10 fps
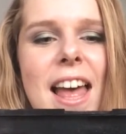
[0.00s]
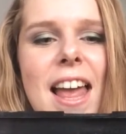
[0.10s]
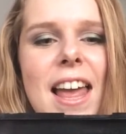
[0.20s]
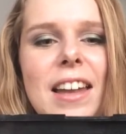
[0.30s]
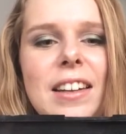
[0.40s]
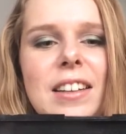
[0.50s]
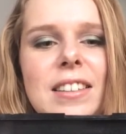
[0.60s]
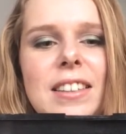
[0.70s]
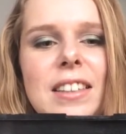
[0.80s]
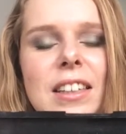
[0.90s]
and
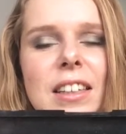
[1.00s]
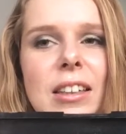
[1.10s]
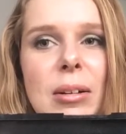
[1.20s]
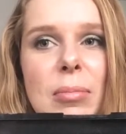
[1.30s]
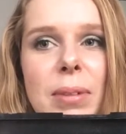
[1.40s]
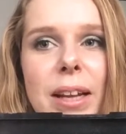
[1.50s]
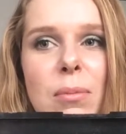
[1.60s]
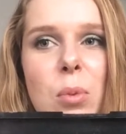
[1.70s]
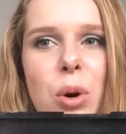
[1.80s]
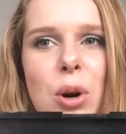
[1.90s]
um, like
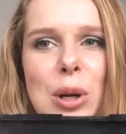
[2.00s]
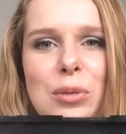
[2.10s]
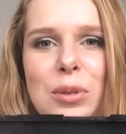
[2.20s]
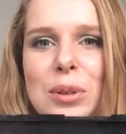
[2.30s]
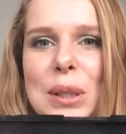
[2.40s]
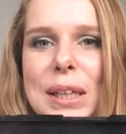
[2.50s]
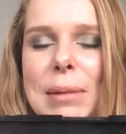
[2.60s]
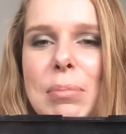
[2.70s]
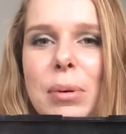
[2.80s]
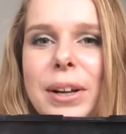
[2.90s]
more colorful
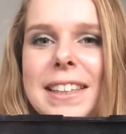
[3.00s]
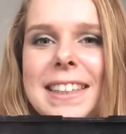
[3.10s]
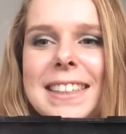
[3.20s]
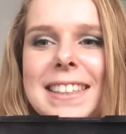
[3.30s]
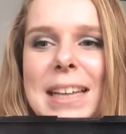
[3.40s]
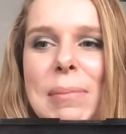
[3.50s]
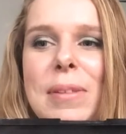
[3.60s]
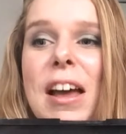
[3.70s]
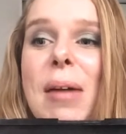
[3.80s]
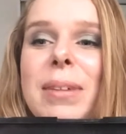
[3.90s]
lip products at the same
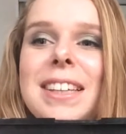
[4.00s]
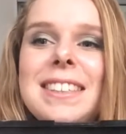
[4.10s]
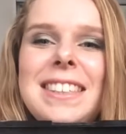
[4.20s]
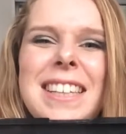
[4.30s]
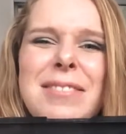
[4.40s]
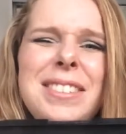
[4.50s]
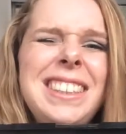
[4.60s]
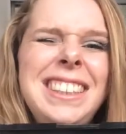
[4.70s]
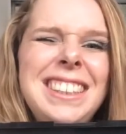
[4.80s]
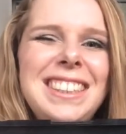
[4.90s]
time is
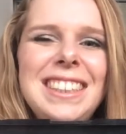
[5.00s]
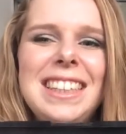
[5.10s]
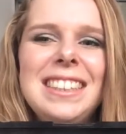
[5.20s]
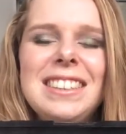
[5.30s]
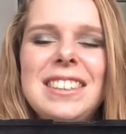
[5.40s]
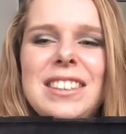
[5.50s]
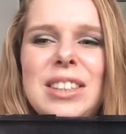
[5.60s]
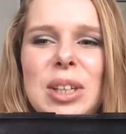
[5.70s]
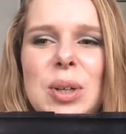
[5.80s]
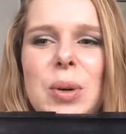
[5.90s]
definitely a challenge.
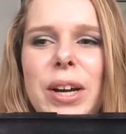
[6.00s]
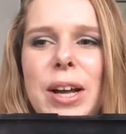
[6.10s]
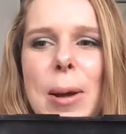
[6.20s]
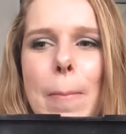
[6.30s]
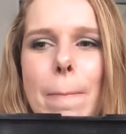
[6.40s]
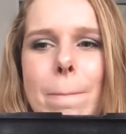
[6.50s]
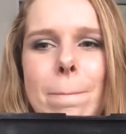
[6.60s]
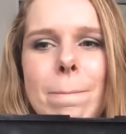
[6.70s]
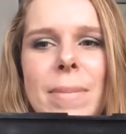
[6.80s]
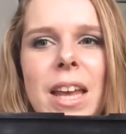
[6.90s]
So um,
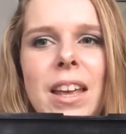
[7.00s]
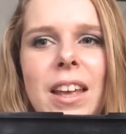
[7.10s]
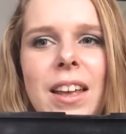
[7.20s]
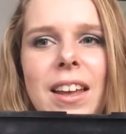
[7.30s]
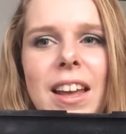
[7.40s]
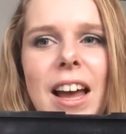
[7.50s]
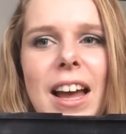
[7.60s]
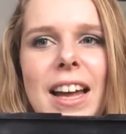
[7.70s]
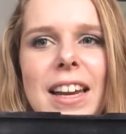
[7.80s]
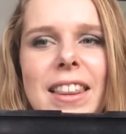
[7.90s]

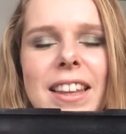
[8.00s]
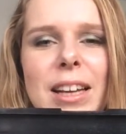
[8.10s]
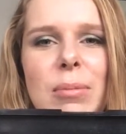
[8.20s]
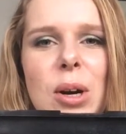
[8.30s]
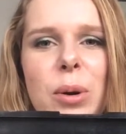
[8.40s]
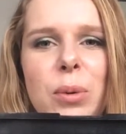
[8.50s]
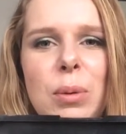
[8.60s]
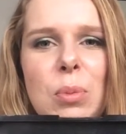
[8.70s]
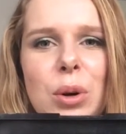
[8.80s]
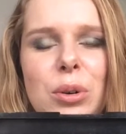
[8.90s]
I think I'm going with
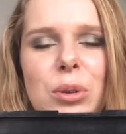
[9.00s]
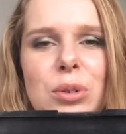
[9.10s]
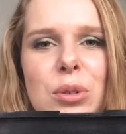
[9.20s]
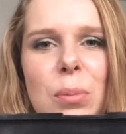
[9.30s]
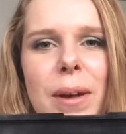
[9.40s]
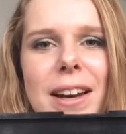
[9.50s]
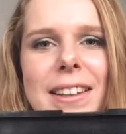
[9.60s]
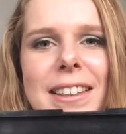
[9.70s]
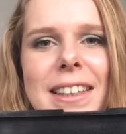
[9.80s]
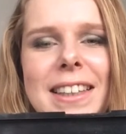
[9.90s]
a more neutral
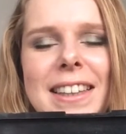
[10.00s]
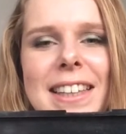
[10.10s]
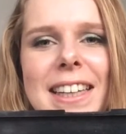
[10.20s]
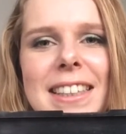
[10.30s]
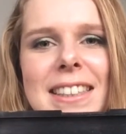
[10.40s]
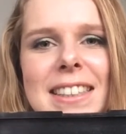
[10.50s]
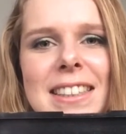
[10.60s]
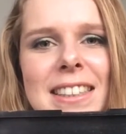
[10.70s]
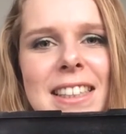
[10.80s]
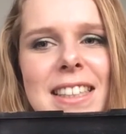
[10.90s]
palette in the
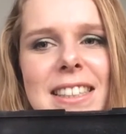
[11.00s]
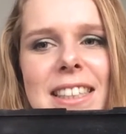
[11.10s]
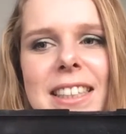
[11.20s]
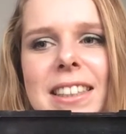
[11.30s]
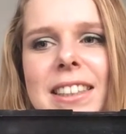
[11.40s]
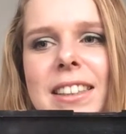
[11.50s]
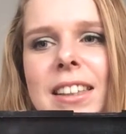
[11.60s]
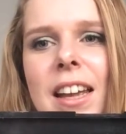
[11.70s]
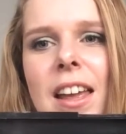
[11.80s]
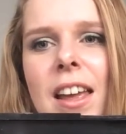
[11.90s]
next
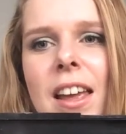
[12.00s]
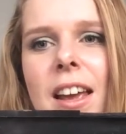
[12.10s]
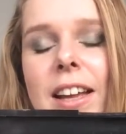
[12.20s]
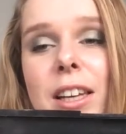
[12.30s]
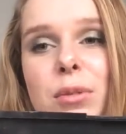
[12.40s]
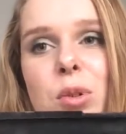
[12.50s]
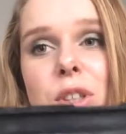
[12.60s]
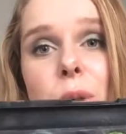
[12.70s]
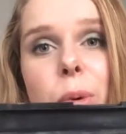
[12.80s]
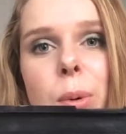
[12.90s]
year. And then of
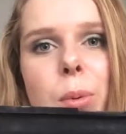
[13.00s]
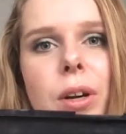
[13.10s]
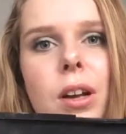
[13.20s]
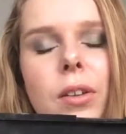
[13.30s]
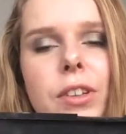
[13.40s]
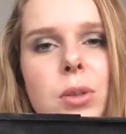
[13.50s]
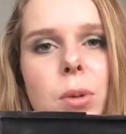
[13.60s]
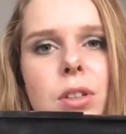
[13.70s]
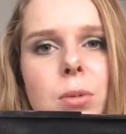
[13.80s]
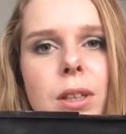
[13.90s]
course I will be working on this
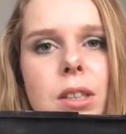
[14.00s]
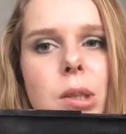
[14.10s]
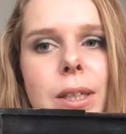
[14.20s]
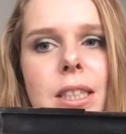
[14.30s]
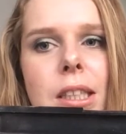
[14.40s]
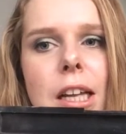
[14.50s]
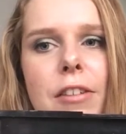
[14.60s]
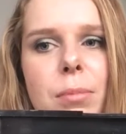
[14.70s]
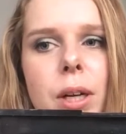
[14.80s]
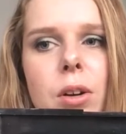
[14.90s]
one as well, so I still
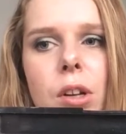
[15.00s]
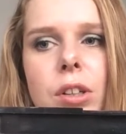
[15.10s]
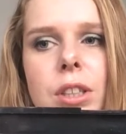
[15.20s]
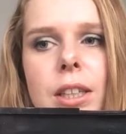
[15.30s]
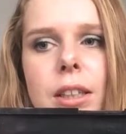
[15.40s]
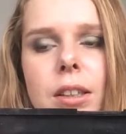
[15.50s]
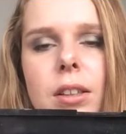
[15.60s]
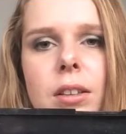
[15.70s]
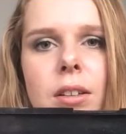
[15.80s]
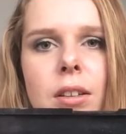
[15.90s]
have my colors there.